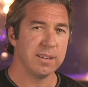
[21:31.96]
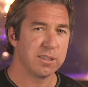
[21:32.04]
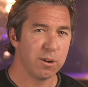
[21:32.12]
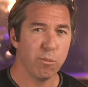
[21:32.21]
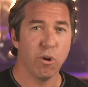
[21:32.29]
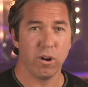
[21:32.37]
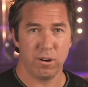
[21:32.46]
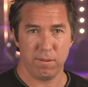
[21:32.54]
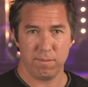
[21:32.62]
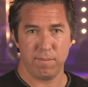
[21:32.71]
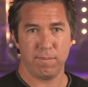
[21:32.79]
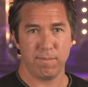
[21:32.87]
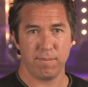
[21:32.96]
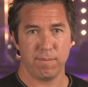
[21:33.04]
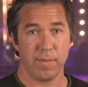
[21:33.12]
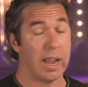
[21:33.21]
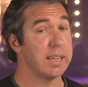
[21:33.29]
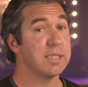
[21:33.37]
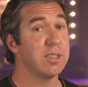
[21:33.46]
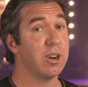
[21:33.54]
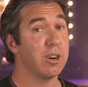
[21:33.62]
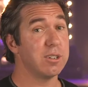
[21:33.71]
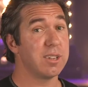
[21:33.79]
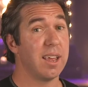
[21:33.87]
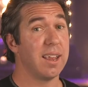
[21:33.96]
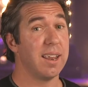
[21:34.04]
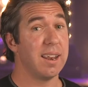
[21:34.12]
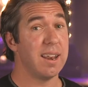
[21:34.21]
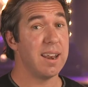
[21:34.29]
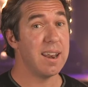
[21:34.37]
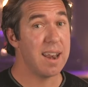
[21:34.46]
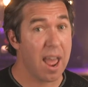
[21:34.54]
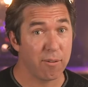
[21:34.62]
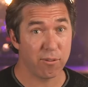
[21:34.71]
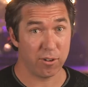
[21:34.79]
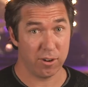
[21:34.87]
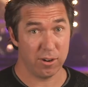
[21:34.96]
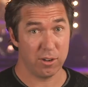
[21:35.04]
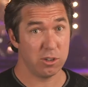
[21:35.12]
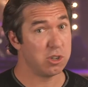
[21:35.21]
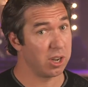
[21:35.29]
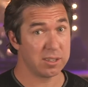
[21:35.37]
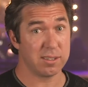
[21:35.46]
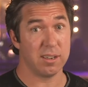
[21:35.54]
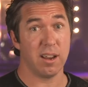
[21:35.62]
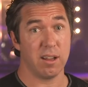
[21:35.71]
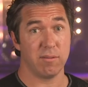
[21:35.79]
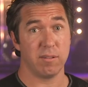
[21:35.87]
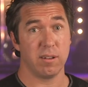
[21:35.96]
there more? Because there's never just enough.